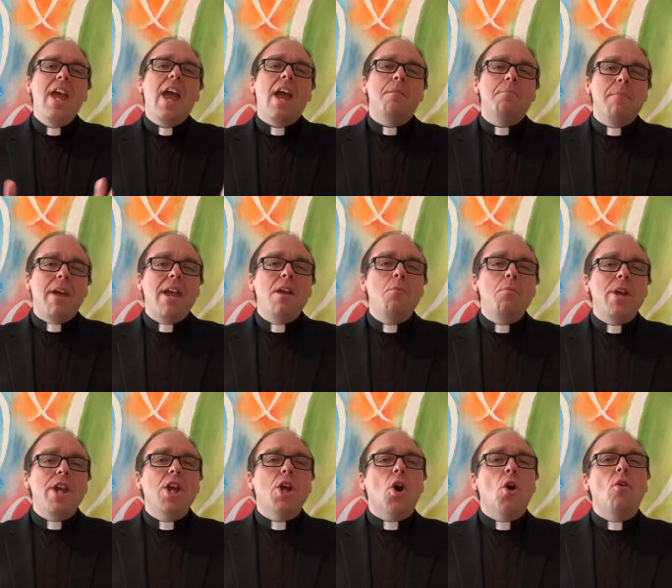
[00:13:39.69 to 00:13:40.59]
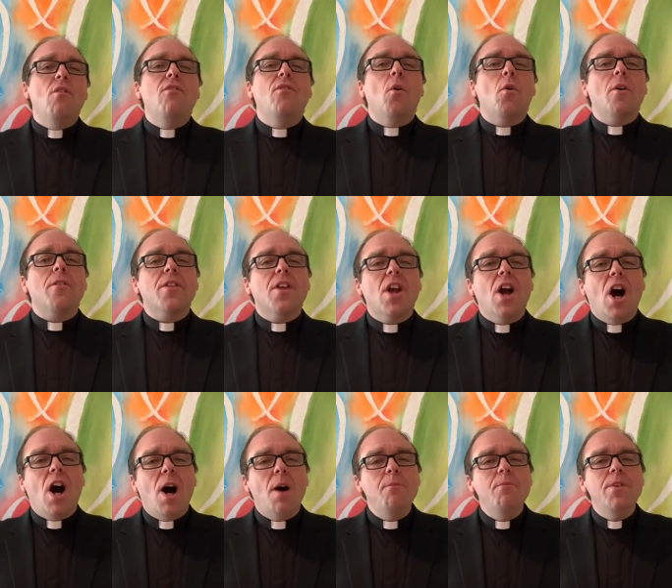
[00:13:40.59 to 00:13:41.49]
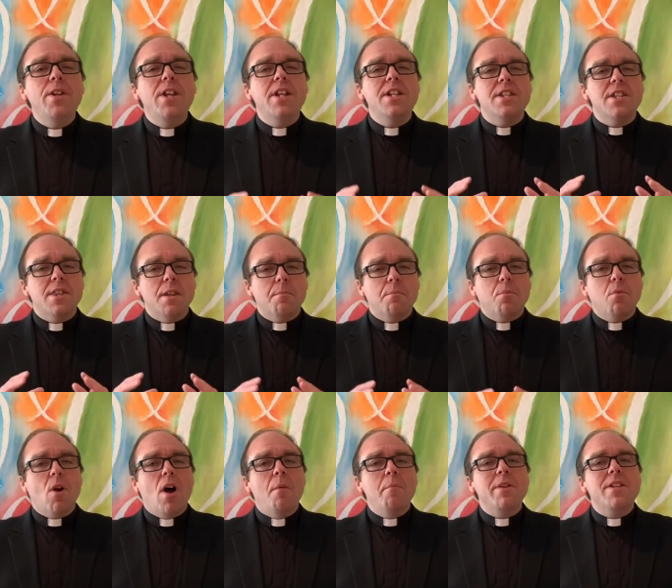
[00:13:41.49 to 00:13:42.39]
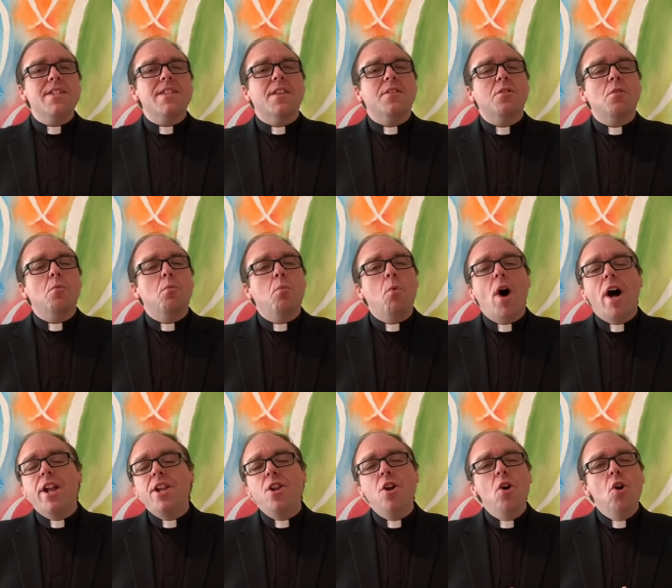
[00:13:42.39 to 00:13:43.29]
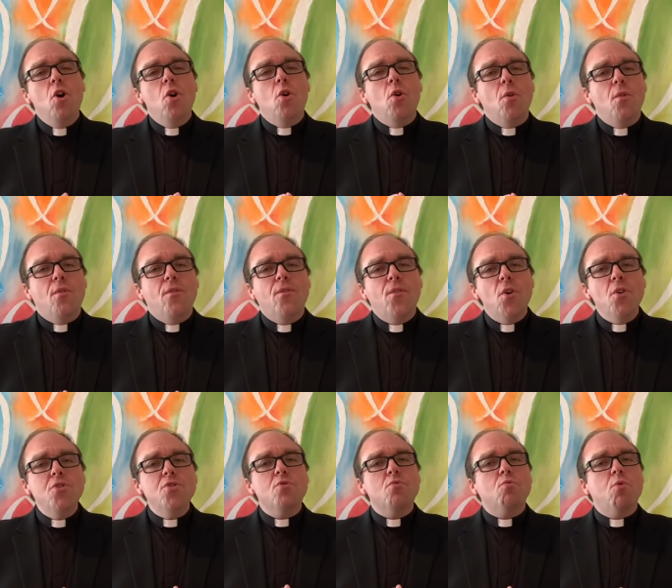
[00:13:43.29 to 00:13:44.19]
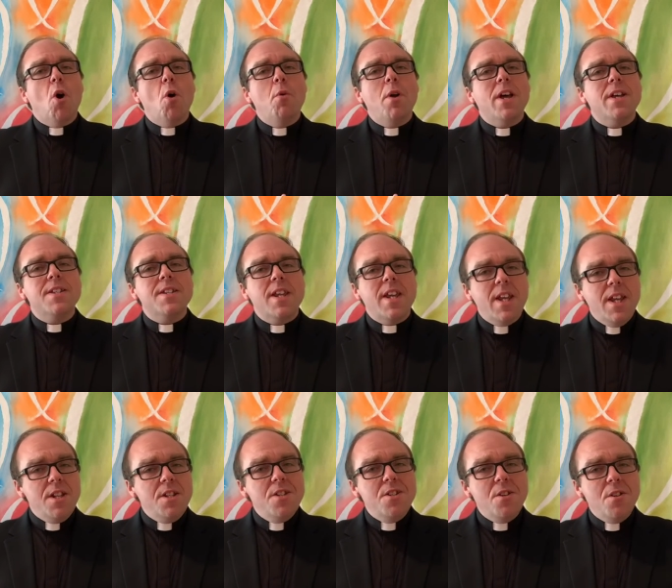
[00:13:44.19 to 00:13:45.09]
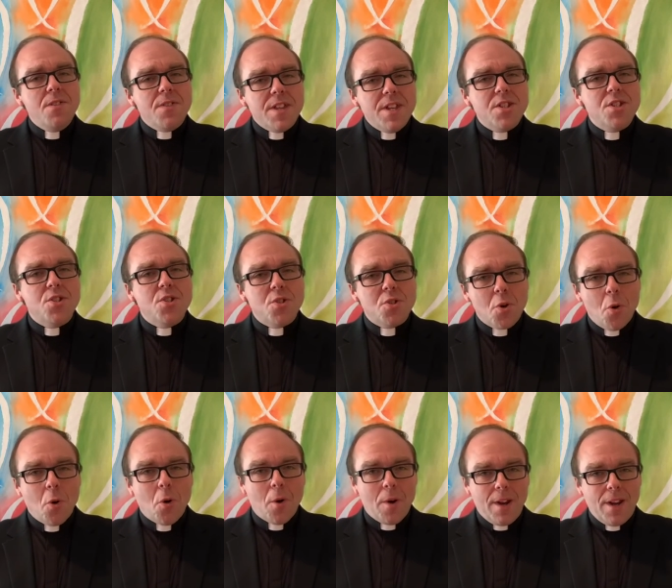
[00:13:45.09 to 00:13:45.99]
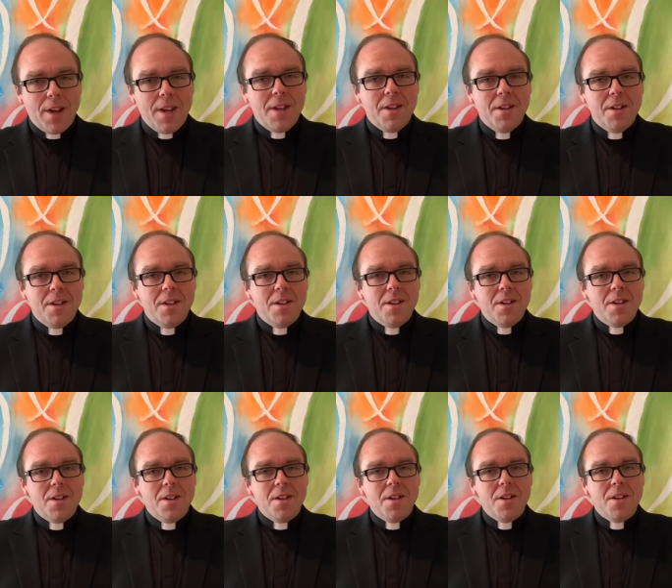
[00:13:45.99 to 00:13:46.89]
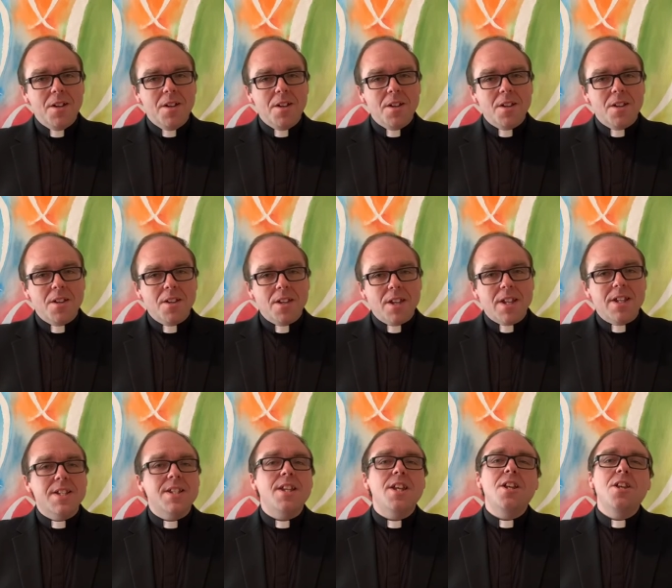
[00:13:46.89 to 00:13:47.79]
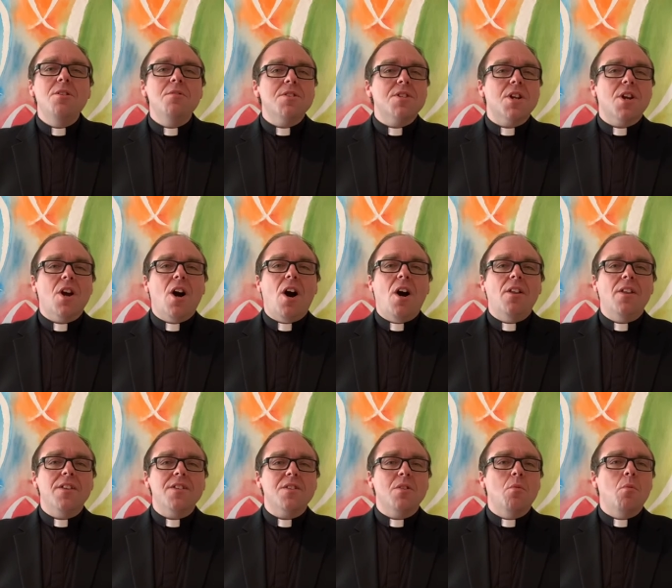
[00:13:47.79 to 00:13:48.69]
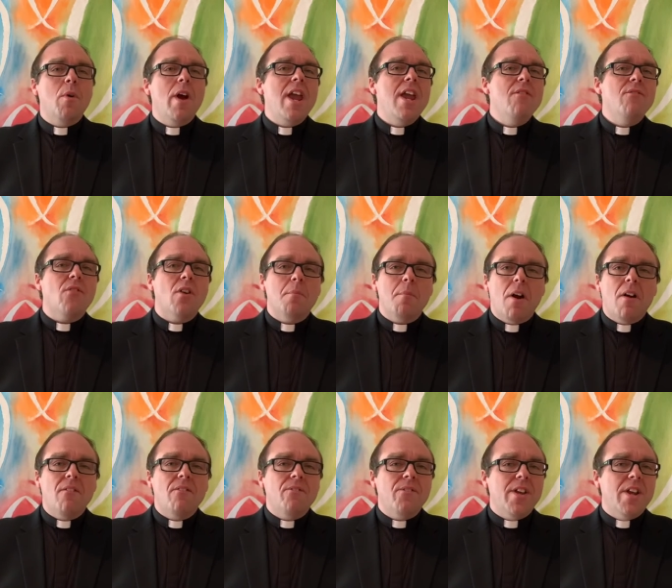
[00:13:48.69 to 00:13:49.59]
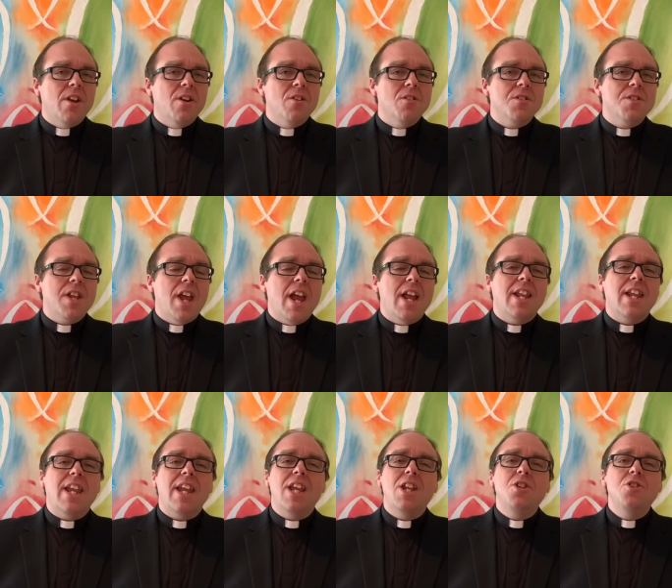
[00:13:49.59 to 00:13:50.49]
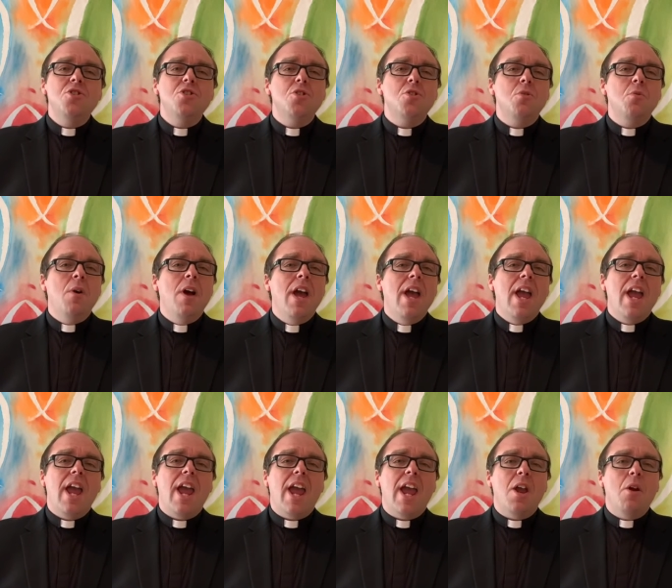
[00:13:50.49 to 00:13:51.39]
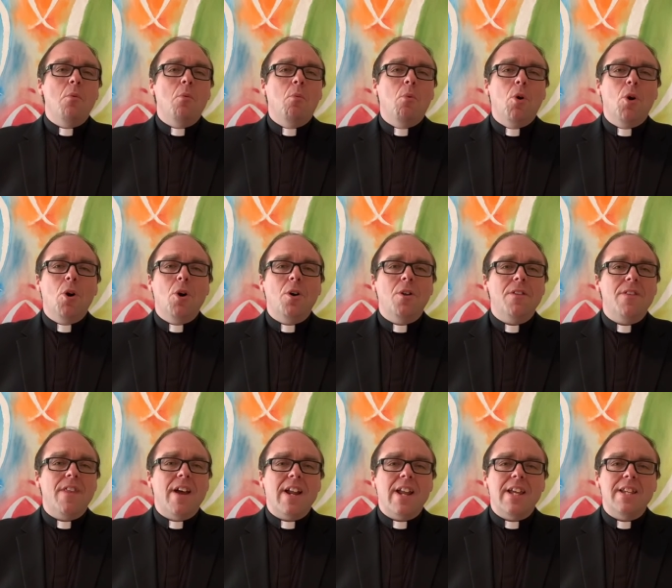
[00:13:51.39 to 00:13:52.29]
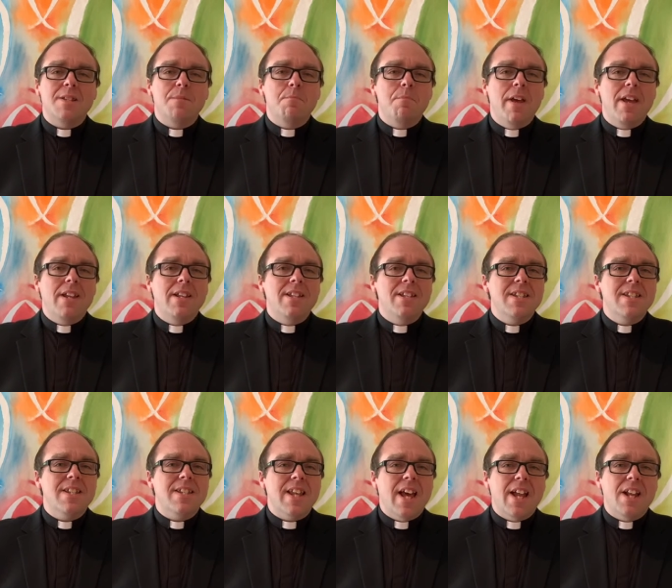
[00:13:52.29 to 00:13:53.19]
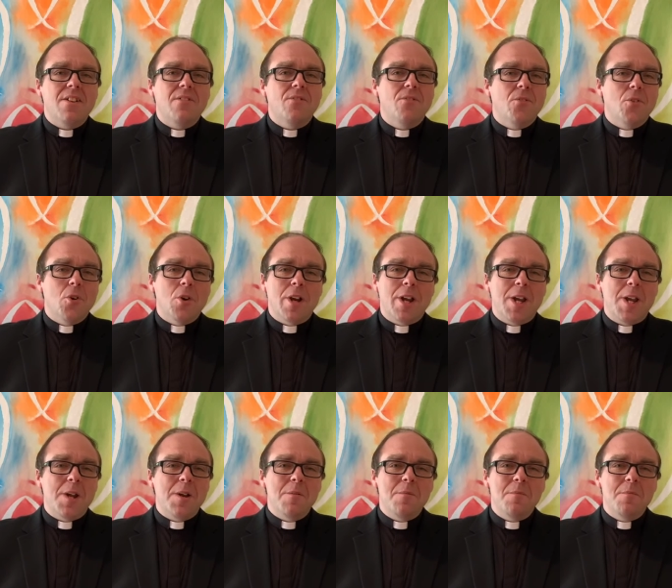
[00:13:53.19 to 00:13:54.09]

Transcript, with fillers: And may we go forth confident in the promise that the one who first wrote us into this story continues to call us away from our fears and into a world that has been set free.